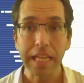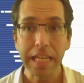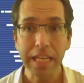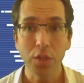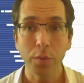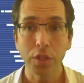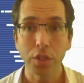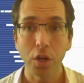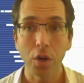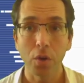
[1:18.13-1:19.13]
each of which
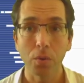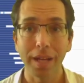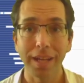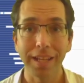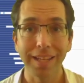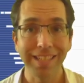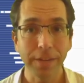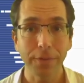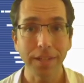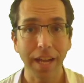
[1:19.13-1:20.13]
show a
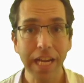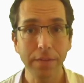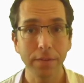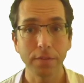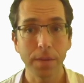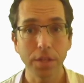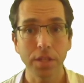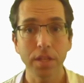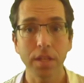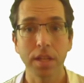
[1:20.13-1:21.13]
different kind of
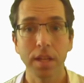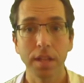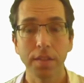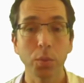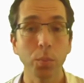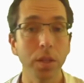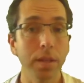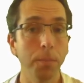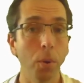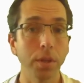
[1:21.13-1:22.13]
information that's really
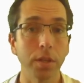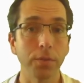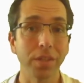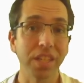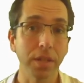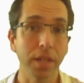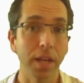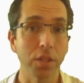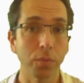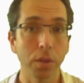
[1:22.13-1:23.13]
important for different
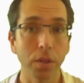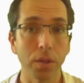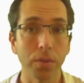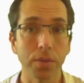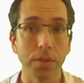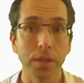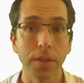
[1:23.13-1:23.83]
kinds of workloads.